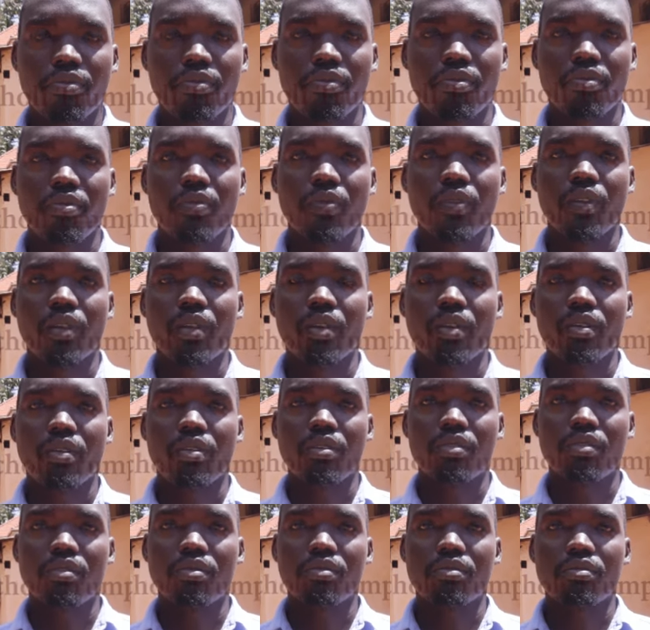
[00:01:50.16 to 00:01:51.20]
children of
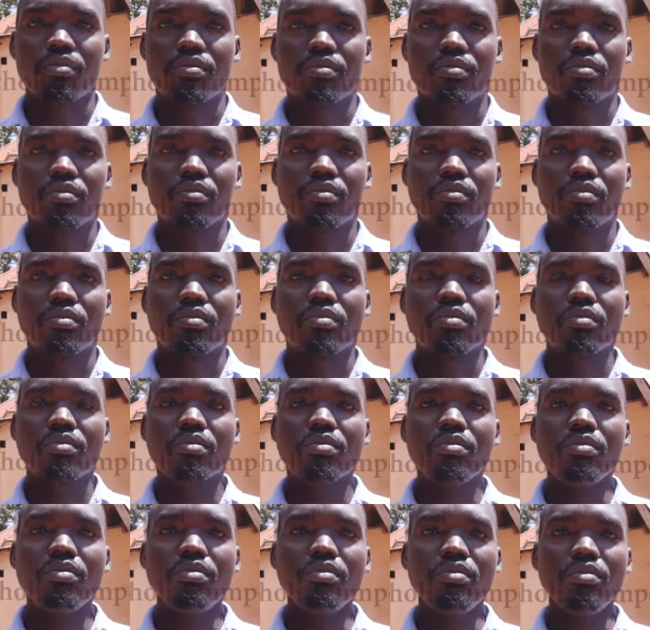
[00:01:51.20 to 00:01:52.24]
former, perhaps,
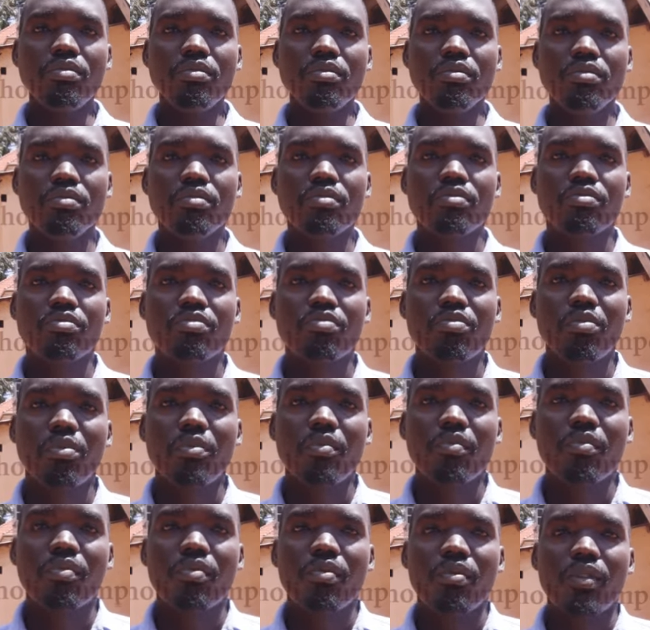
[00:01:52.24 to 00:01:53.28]
LRA commander
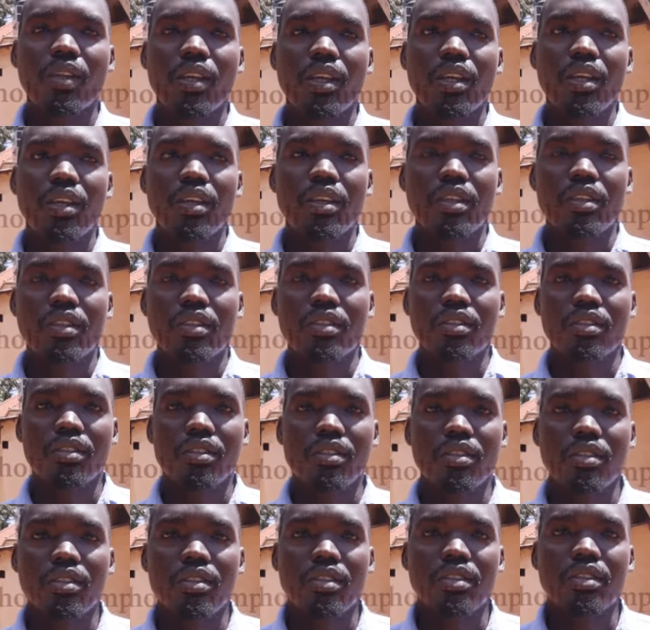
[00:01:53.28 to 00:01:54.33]
and
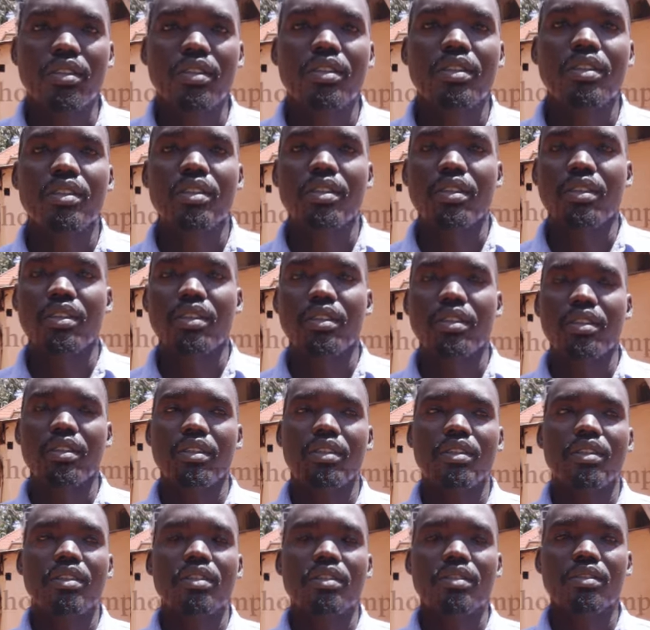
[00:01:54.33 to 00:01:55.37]
people who have been in
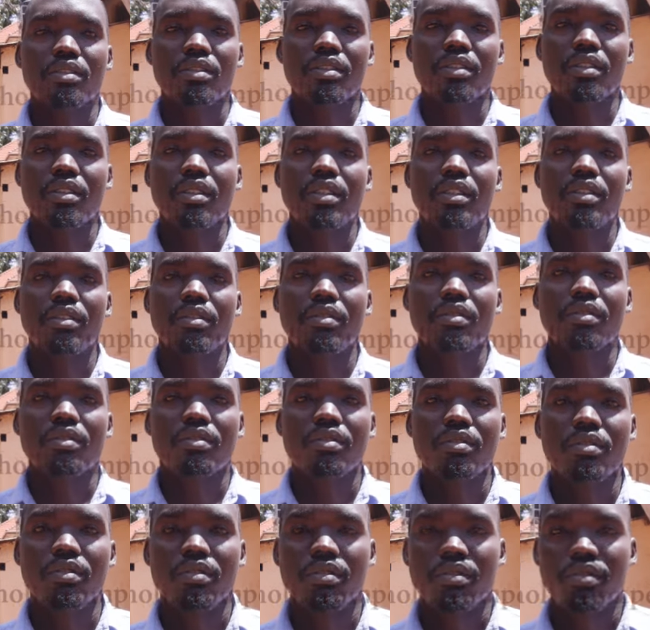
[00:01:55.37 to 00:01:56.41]
captivity, and how can
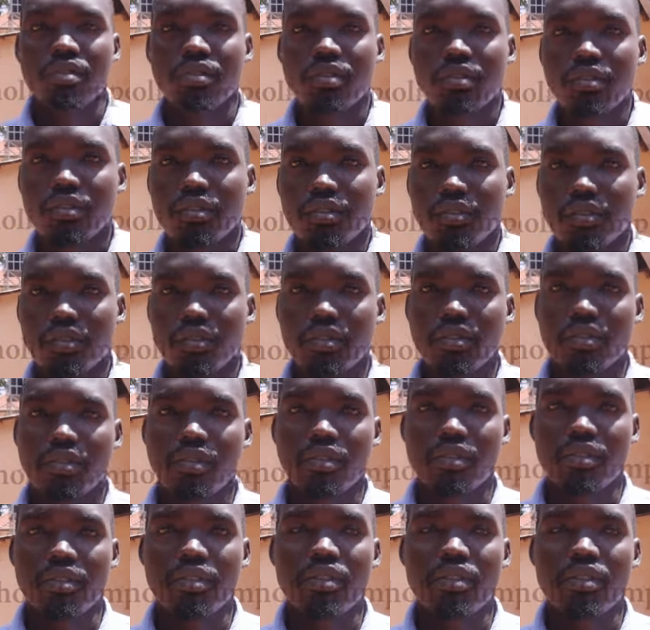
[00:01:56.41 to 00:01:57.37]
they live at peace with them?